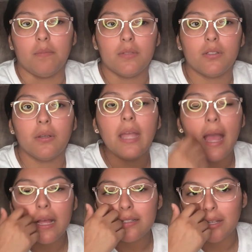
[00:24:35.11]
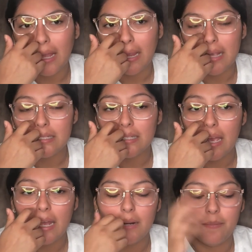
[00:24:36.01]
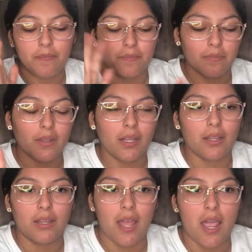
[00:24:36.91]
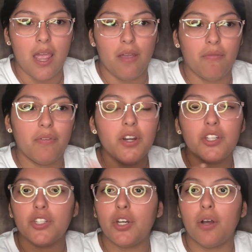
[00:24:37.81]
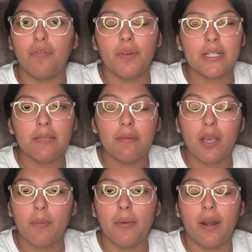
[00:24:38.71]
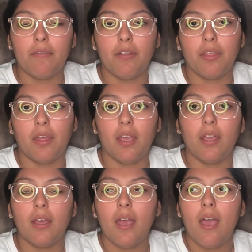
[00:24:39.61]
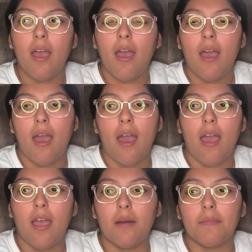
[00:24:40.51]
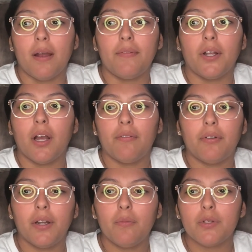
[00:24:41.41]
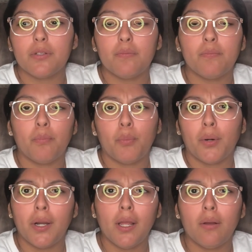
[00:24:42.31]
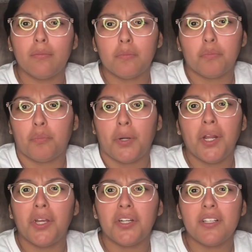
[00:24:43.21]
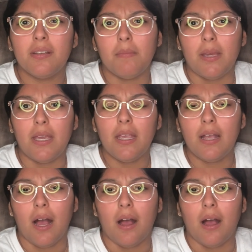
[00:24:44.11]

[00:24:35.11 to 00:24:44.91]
So yeah, so like I said, they finished, you know, fixing me up and everything, and my recovery was pretty good to me.